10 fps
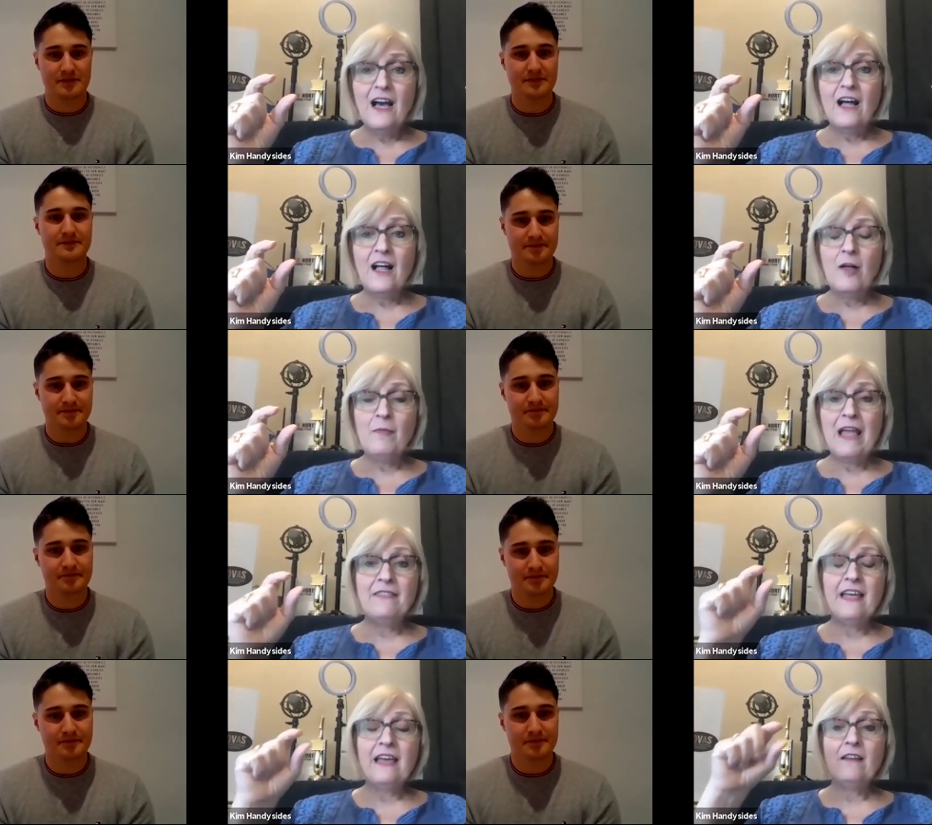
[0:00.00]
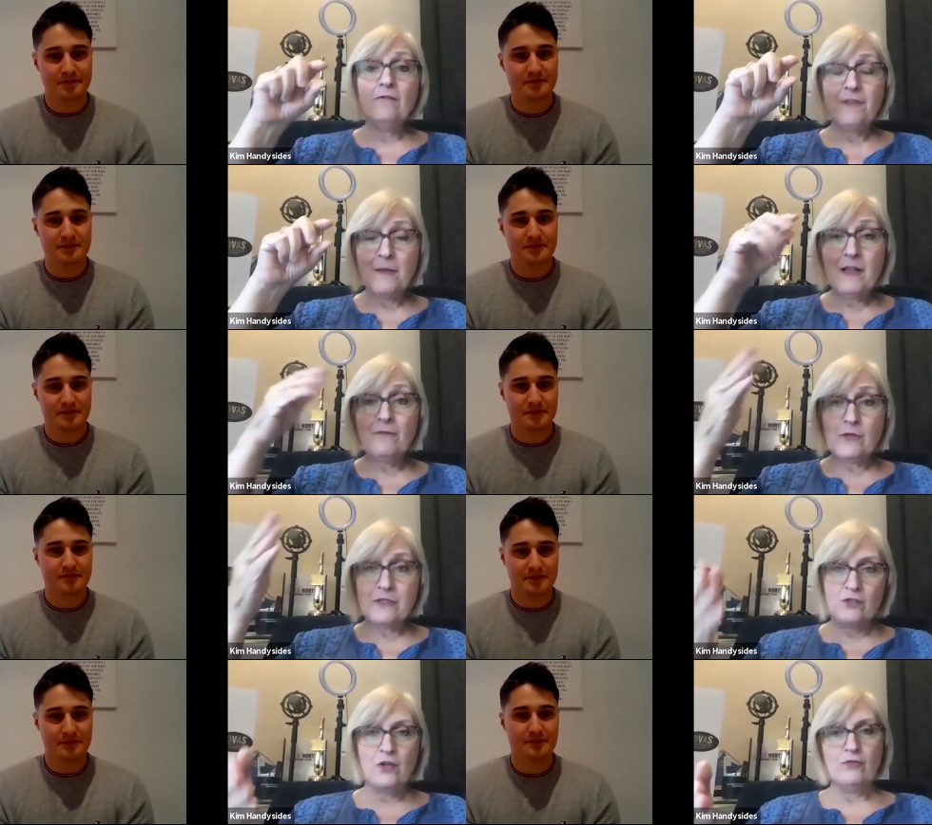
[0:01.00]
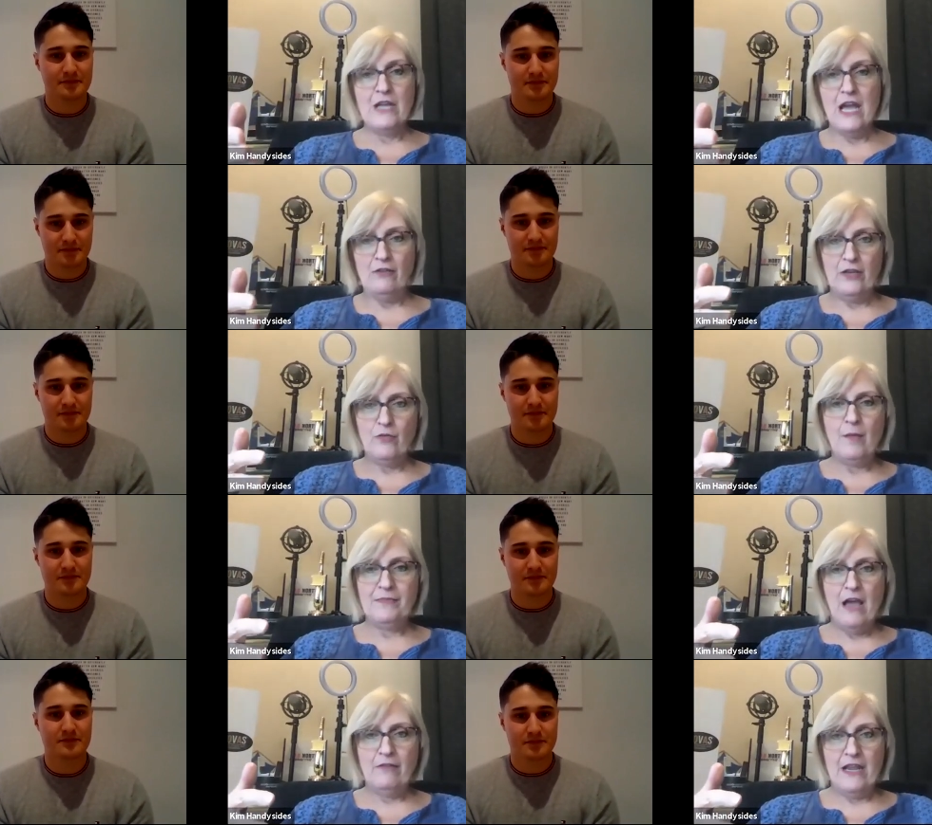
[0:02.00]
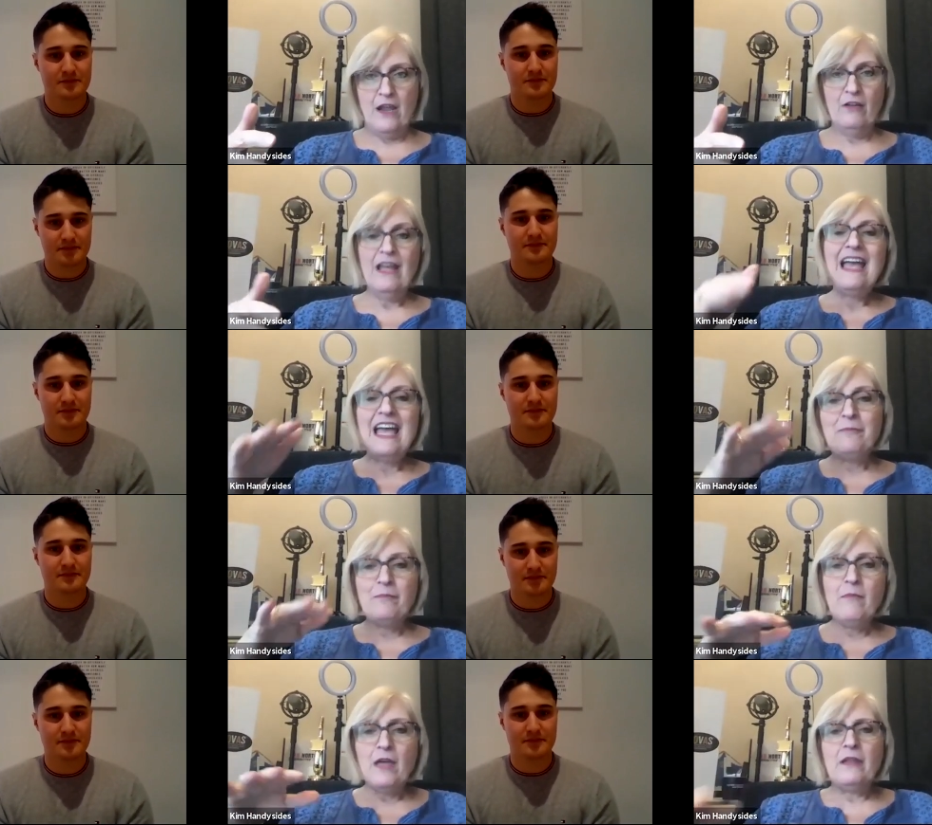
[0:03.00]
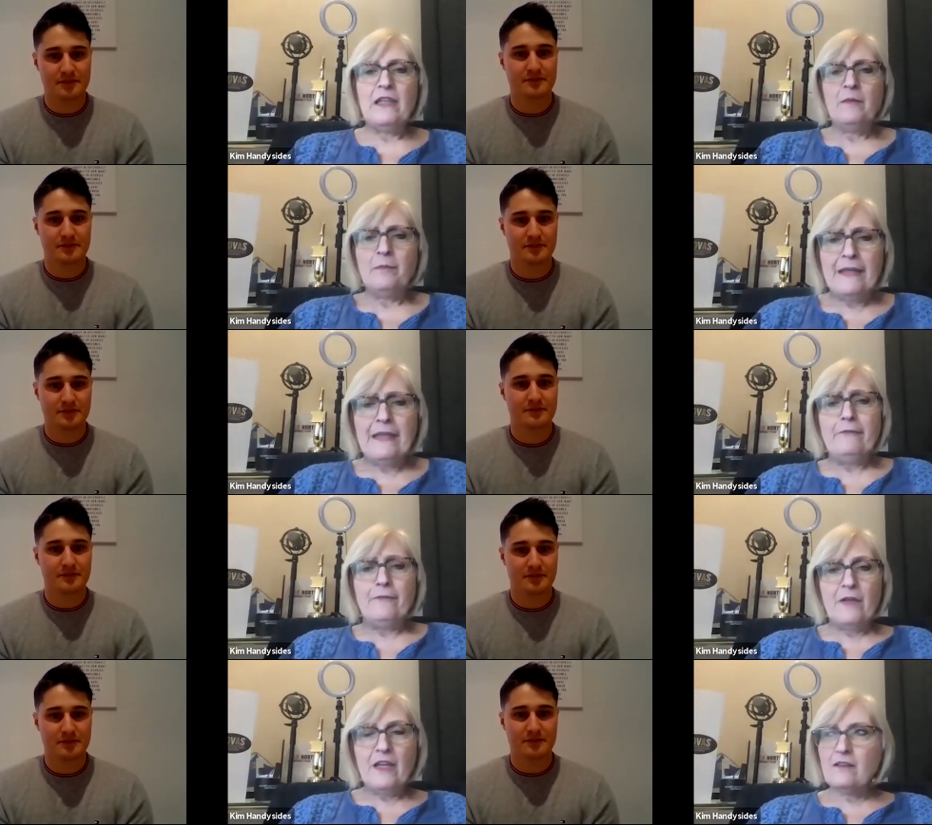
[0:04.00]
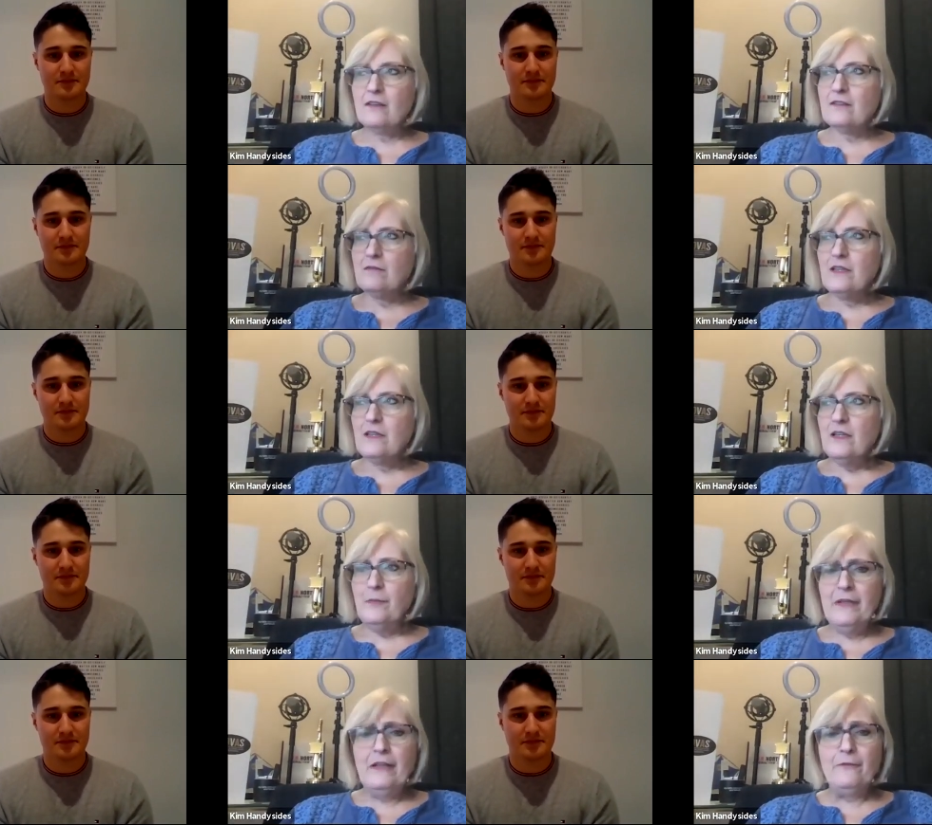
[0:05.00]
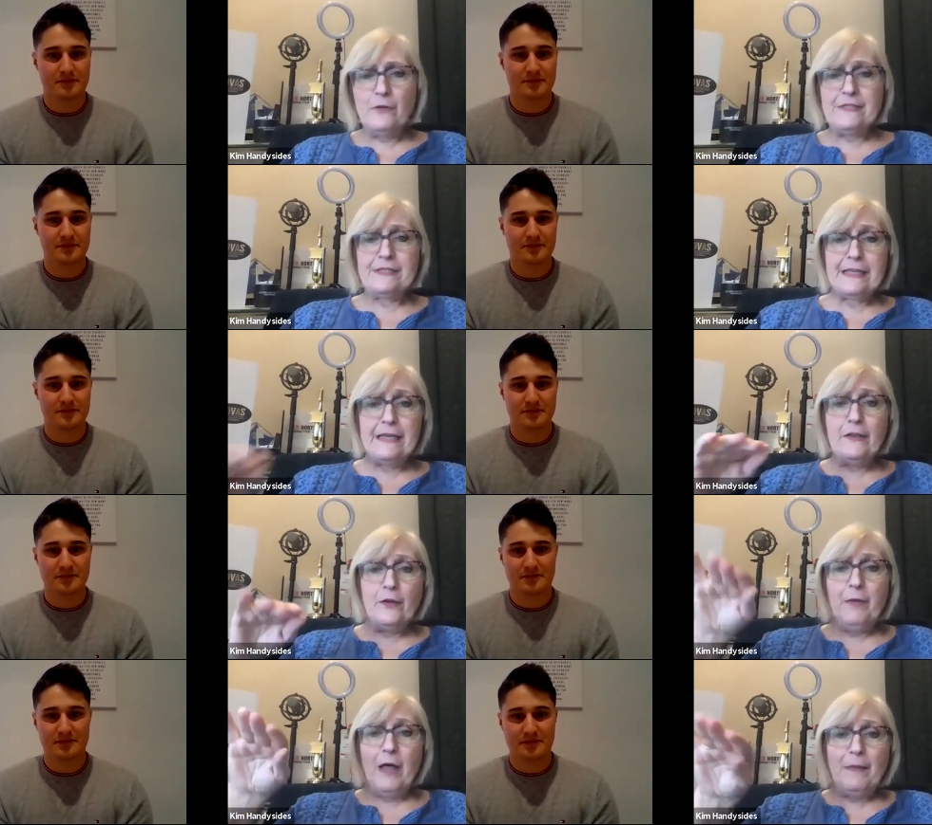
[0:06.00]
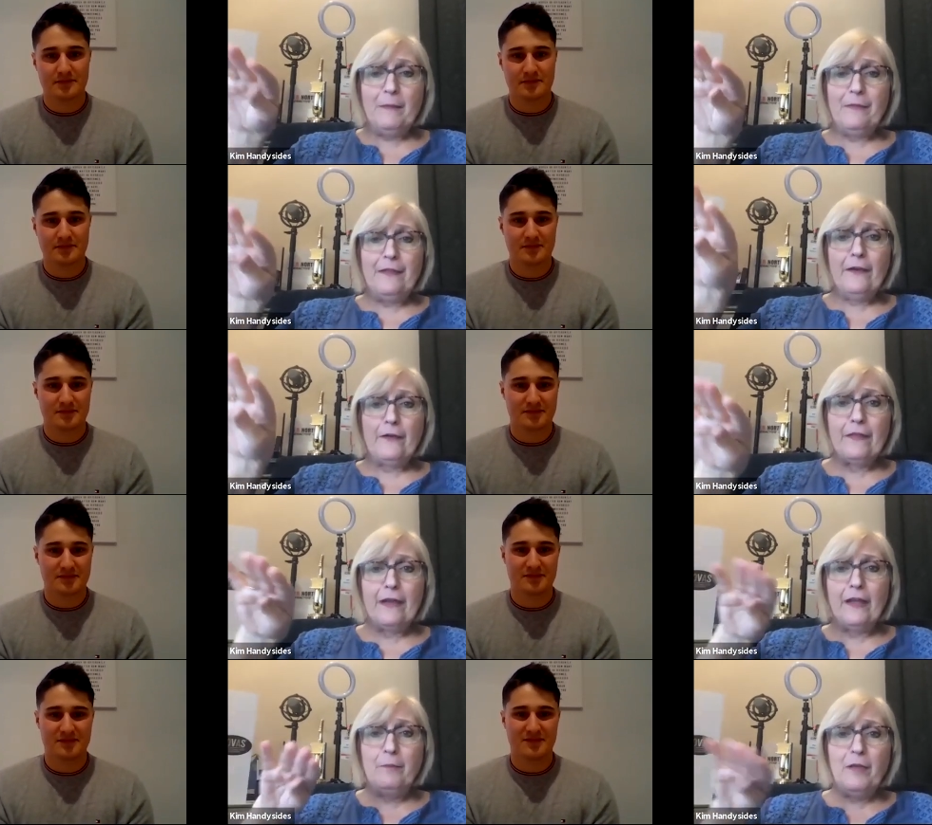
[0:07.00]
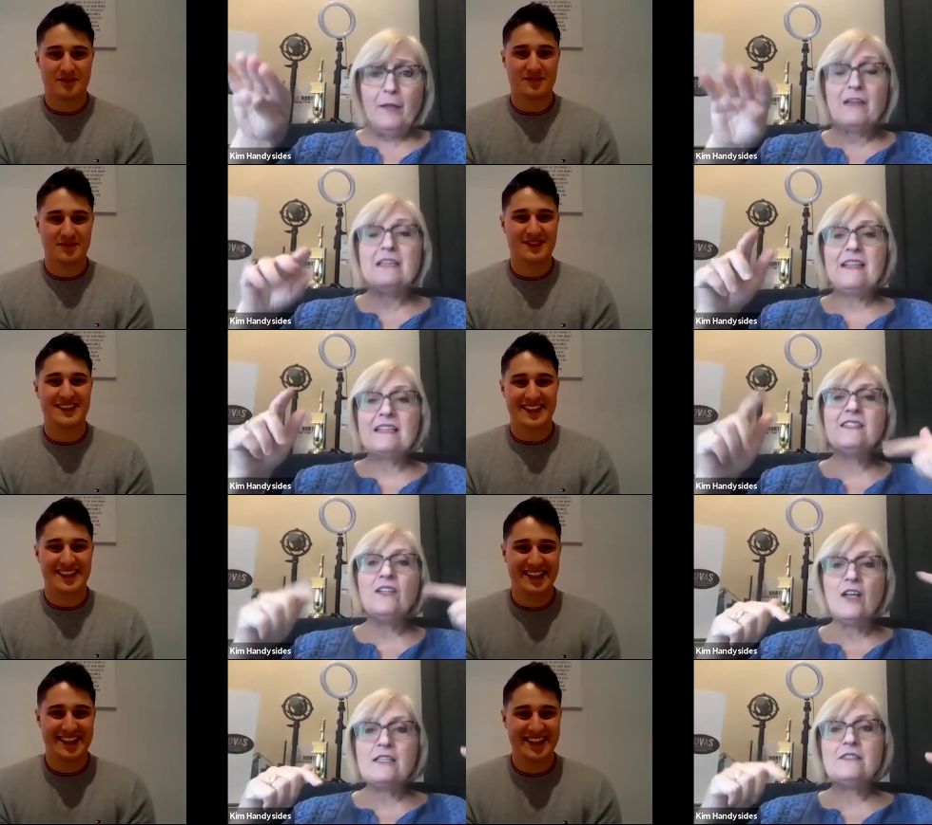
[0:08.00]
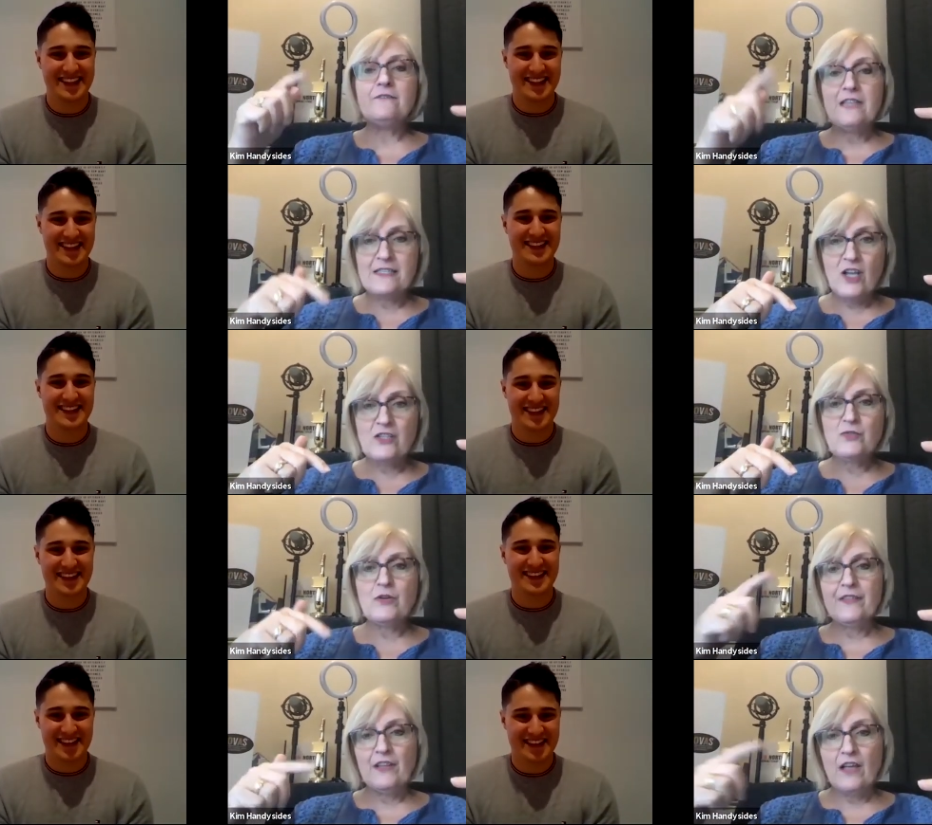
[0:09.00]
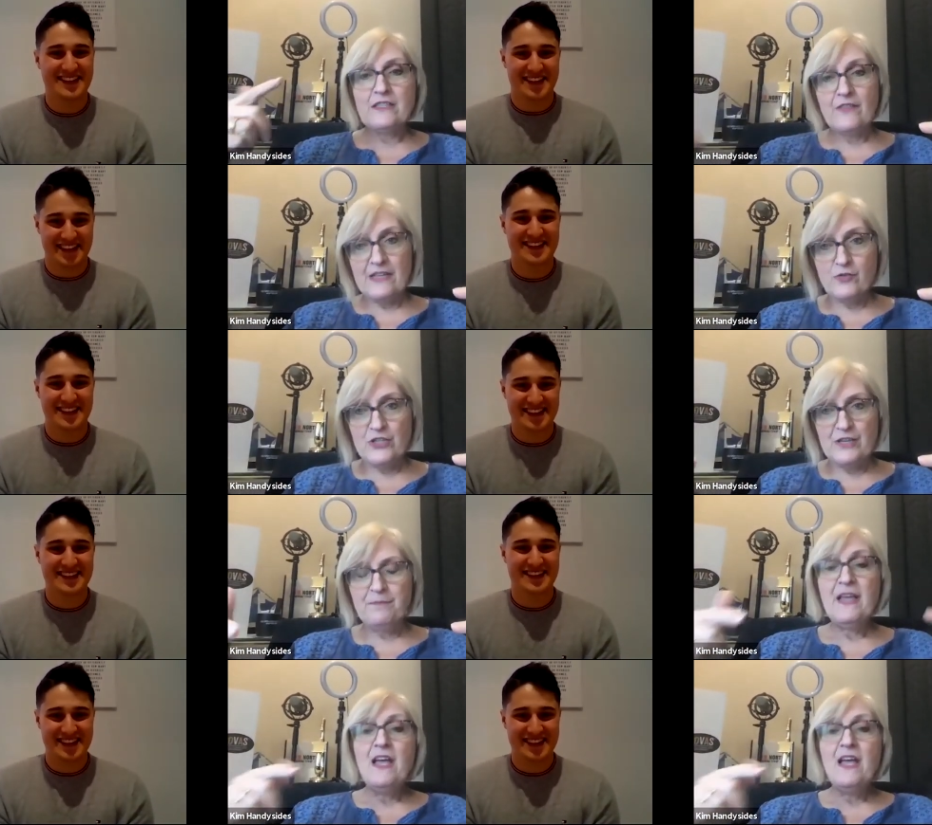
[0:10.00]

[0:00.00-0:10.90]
Speaker 1: Um, and then female voices go down, they drop down here, and, and, and male, uh, the male voices kind of pop up there. They kind of pop, and that's the loss of testosterone and the loss of estrogen.